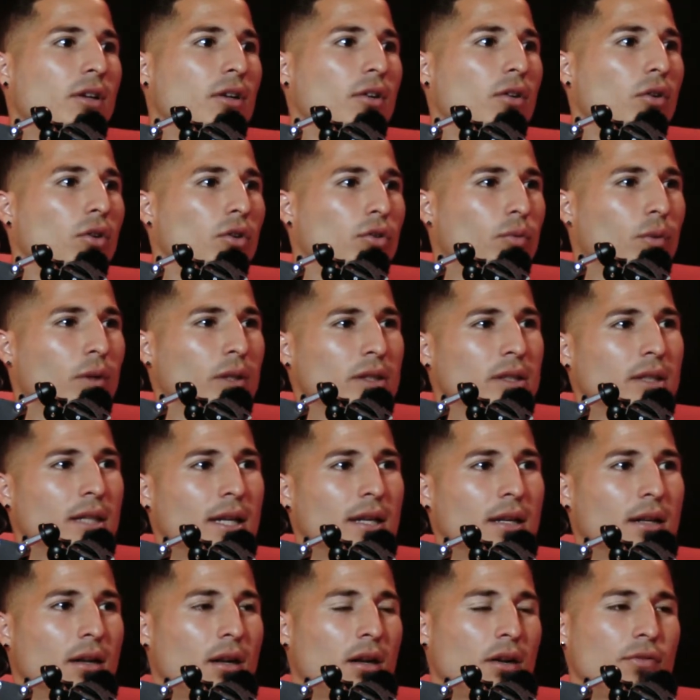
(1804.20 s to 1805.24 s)
Northridge, he
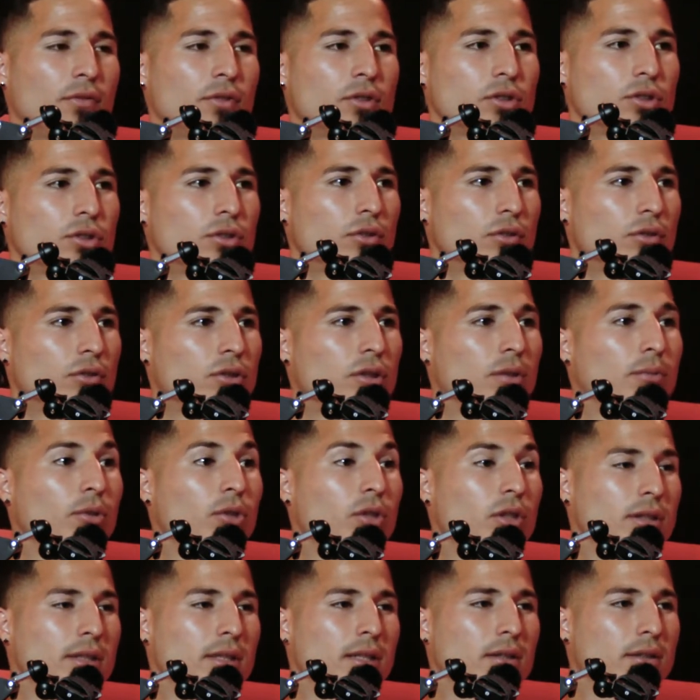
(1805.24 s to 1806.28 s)
had offers to some
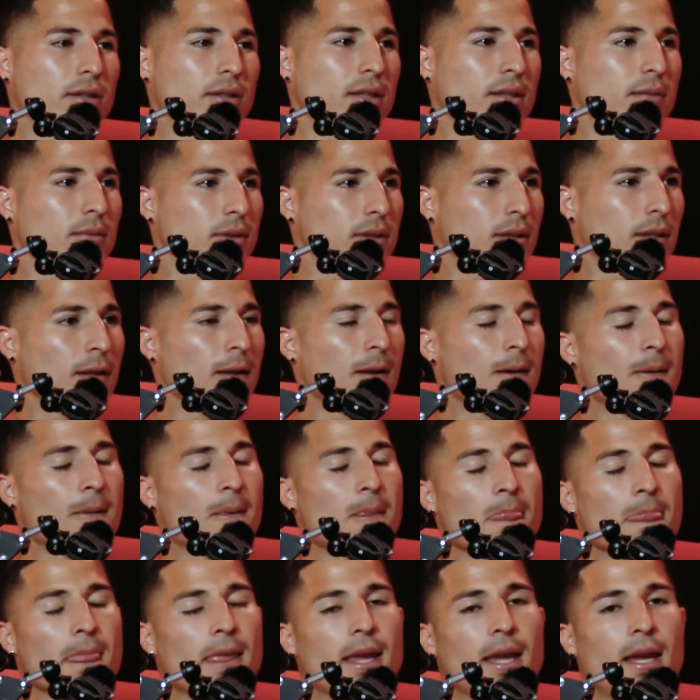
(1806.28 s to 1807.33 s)
USL teams.
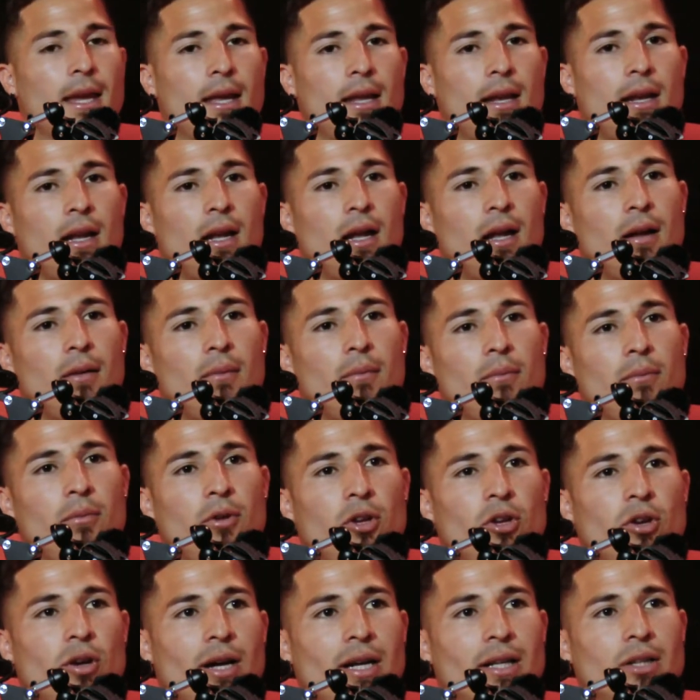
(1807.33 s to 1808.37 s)
And,
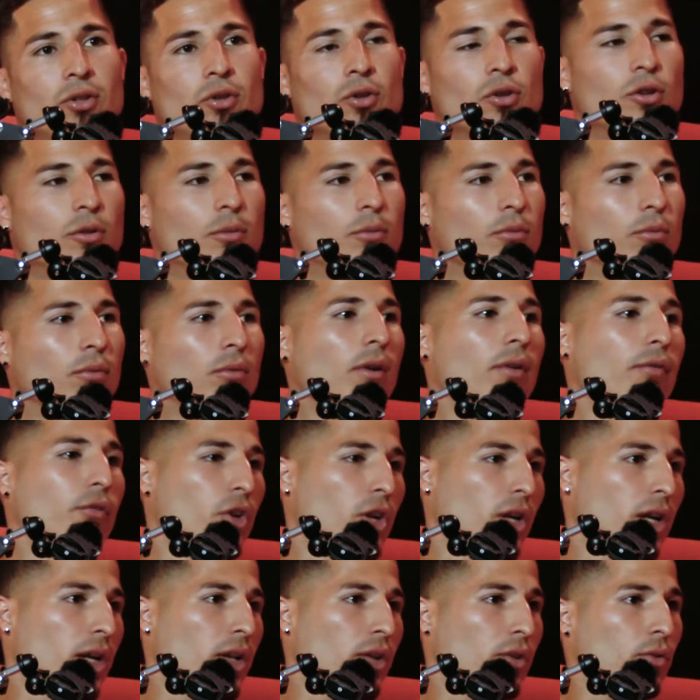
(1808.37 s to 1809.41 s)
I told him, if you're
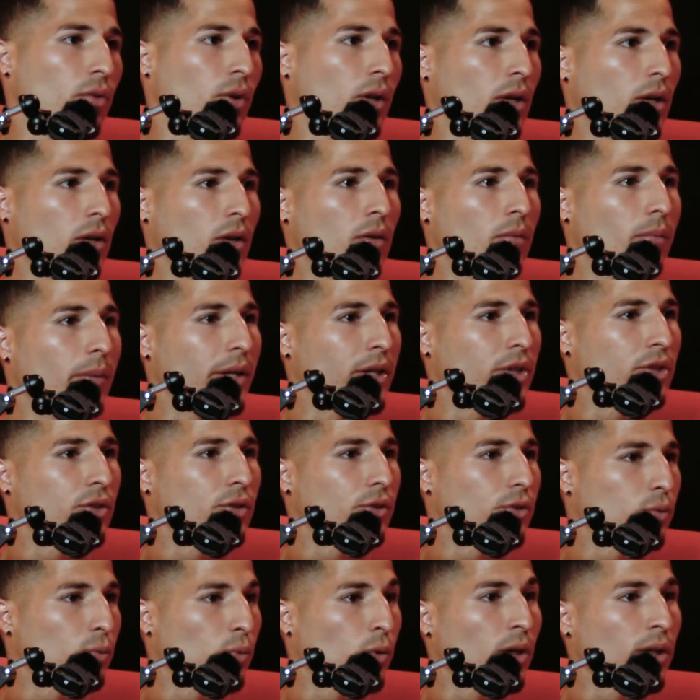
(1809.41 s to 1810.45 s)
going to do it, make sure
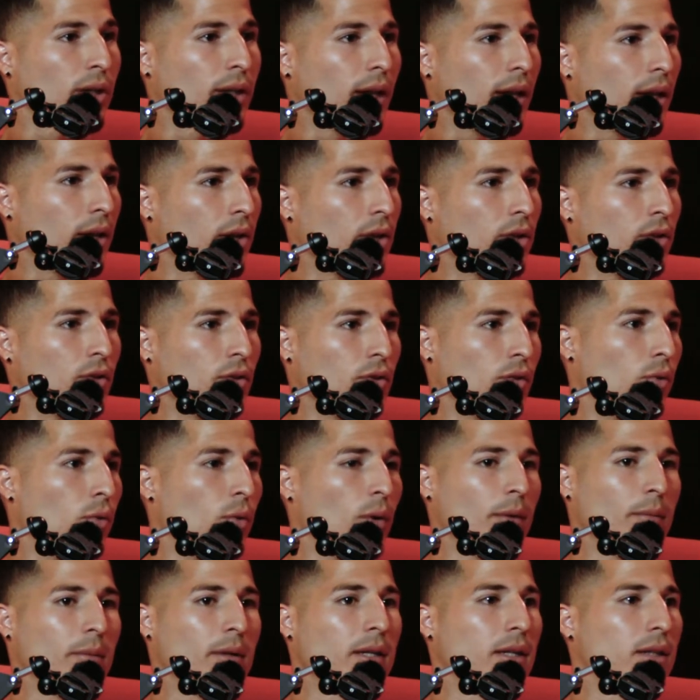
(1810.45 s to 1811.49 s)
it's worth it, and you do
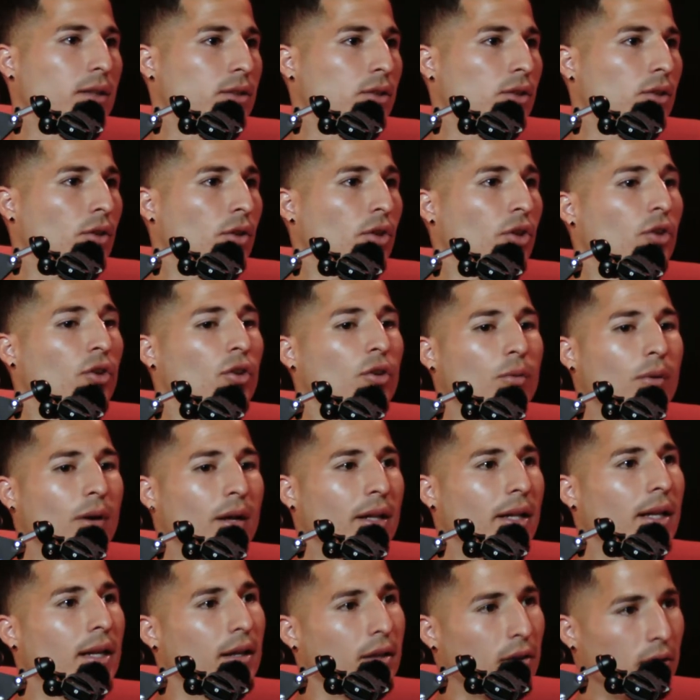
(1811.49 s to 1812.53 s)
it because, you're the one
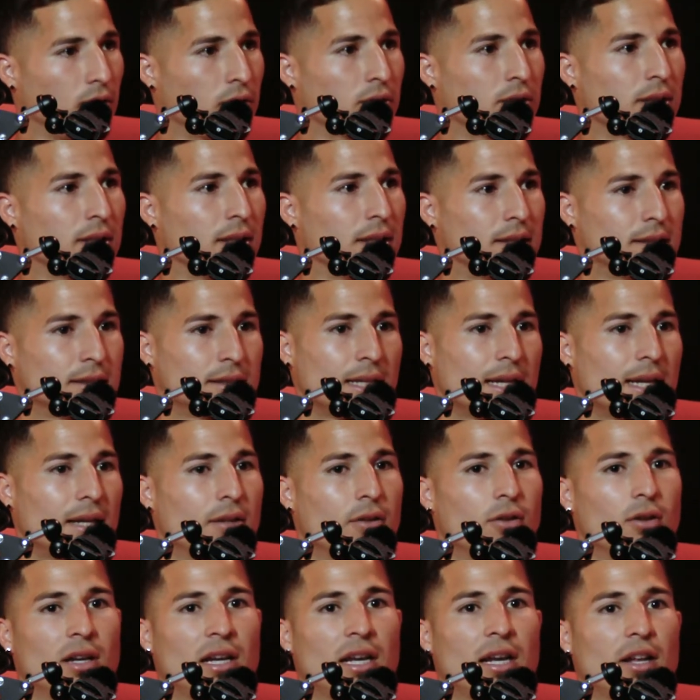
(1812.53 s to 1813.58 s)
that, it's going to decide.
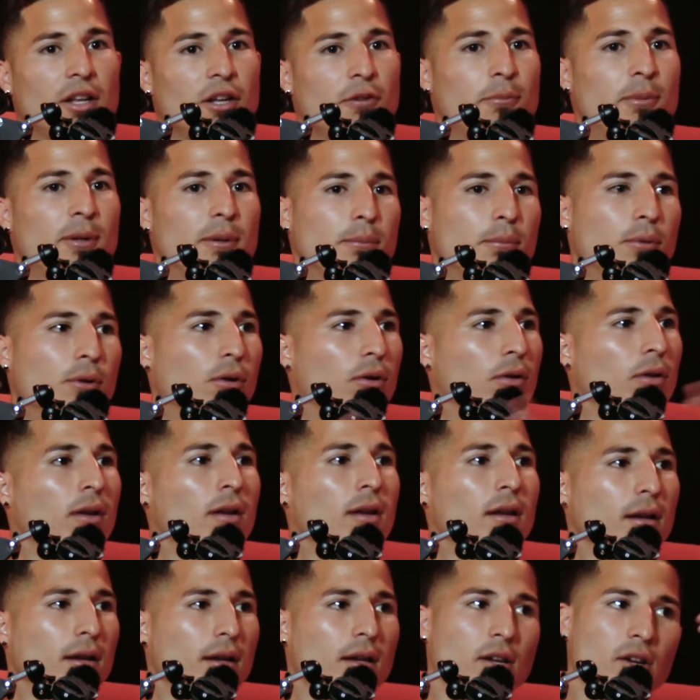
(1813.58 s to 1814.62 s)
Don't let other people
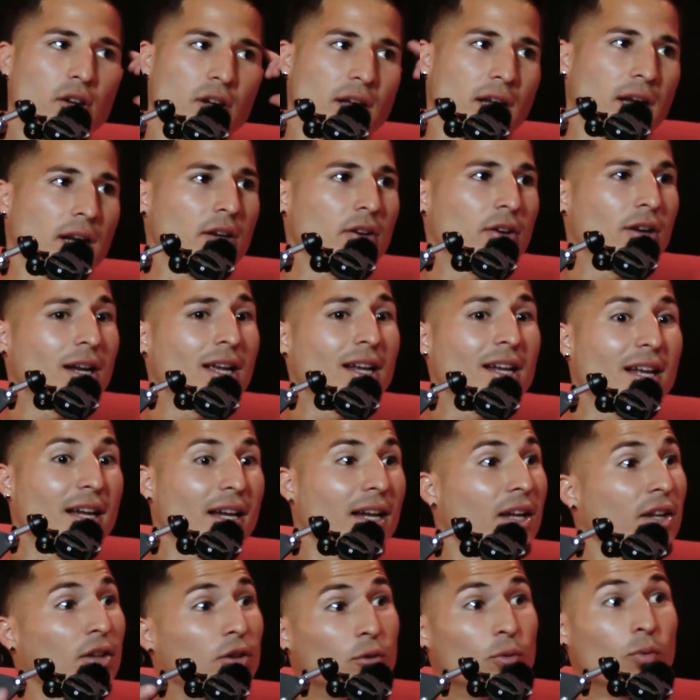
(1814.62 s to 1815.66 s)
kind of get in your head
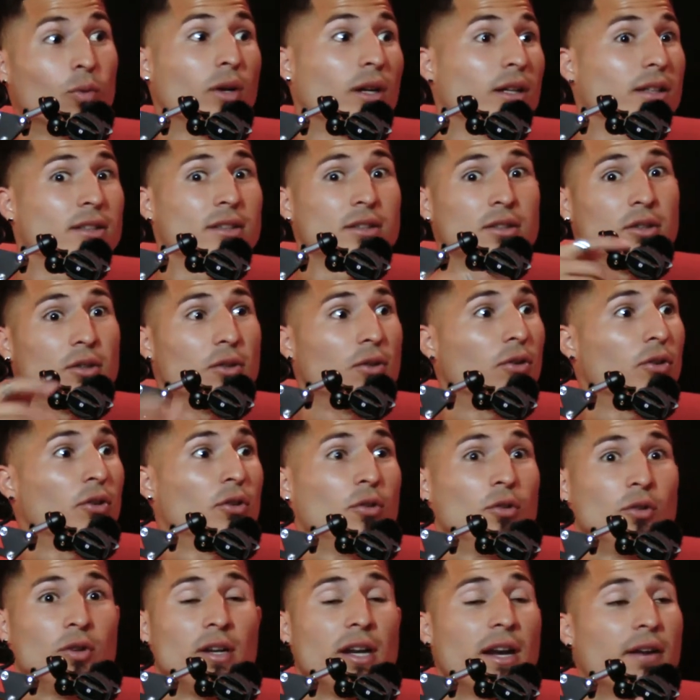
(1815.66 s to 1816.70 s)
like, do it,
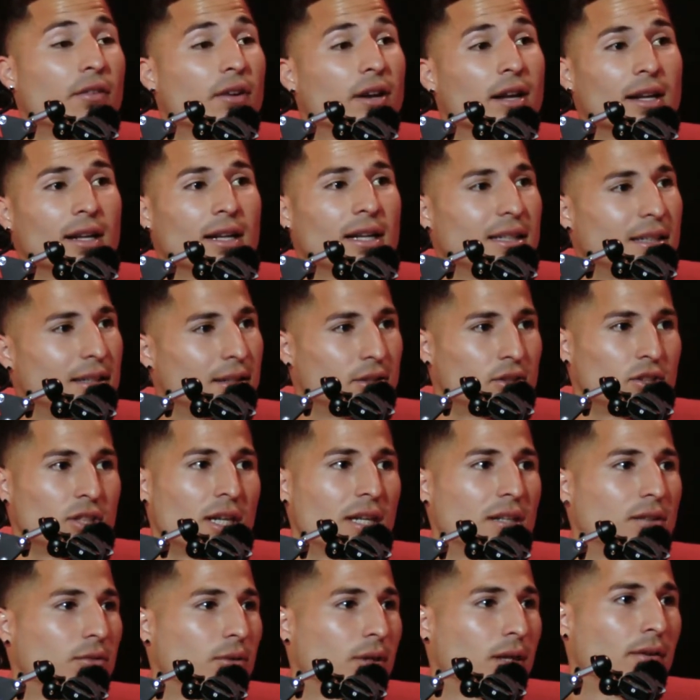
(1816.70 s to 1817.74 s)
you're never going to get this
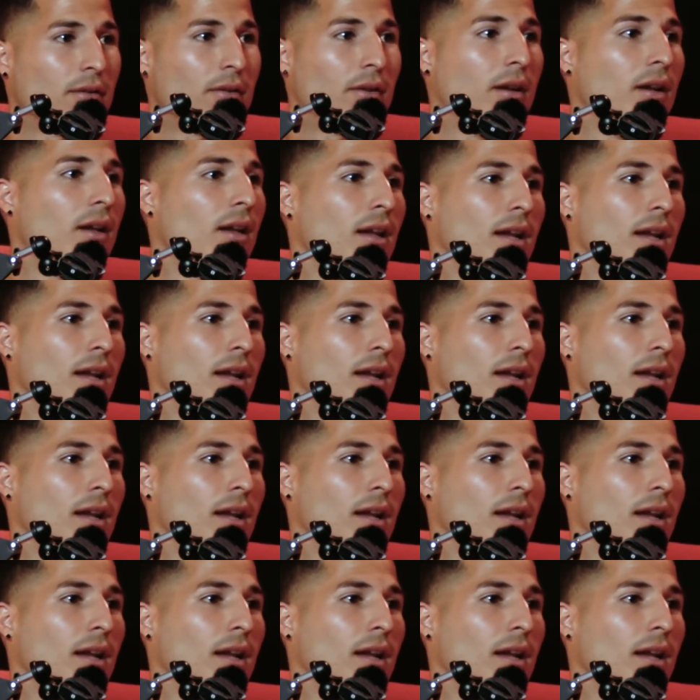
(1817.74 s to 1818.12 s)
chance, whatever.